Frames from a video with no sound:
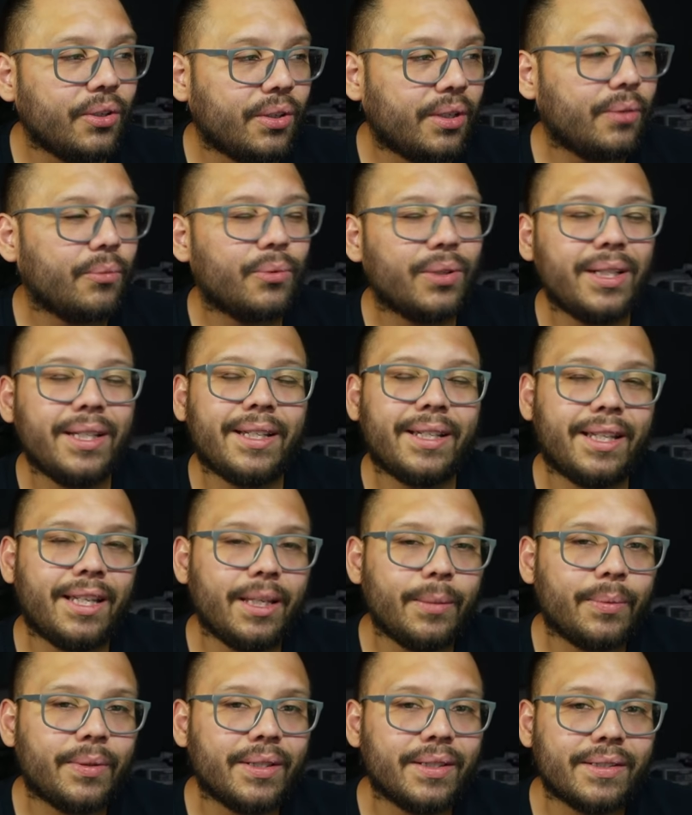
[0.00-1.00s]
you can really
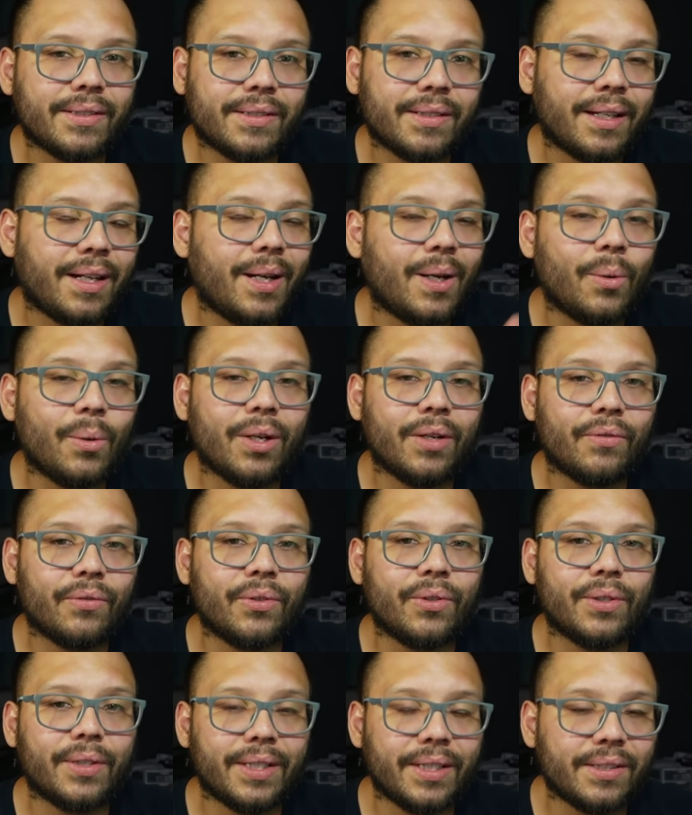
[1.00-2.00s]
keep this
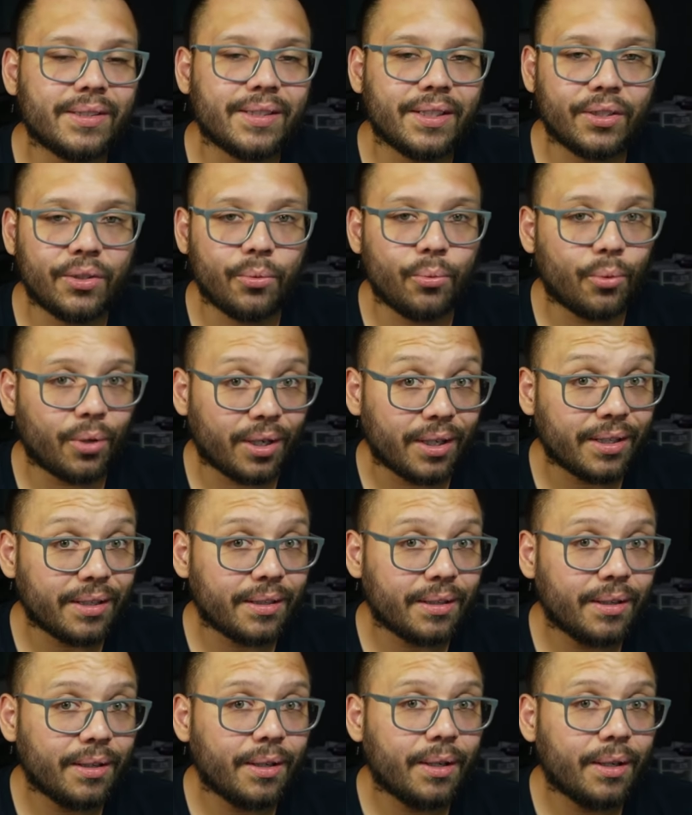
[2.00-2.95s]
however it is that you want,